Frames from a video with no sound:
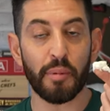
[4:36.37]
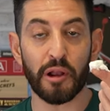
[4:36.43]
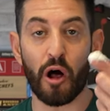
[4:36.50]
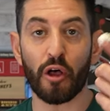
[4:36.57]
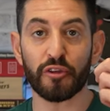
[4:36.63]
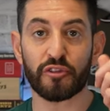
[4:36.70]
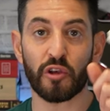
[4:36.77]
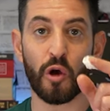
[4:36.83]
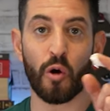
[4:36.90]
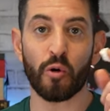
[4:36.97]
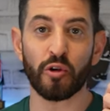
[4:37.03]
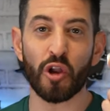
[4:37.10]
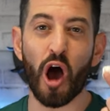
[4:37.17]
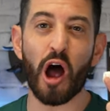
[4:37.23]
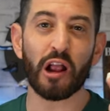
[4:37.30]
but also
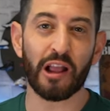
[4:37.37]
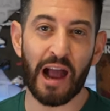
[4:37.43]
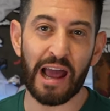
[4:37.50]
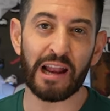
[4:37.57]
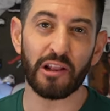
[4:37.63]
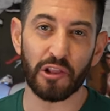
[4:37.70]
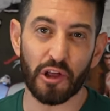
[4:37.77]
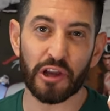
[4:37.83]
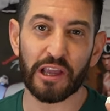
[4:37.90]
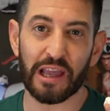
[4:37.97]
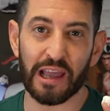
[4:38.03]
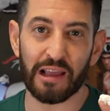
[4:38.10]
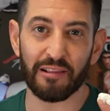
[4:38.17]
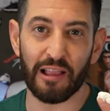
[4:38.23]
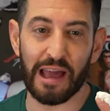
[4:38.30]
not kind of
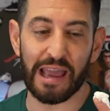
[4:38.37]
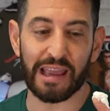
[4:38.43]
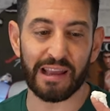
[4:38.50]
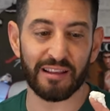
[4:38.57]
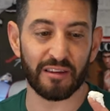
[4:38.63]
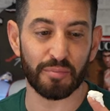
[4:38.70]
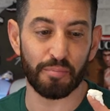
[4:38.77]
looking like it's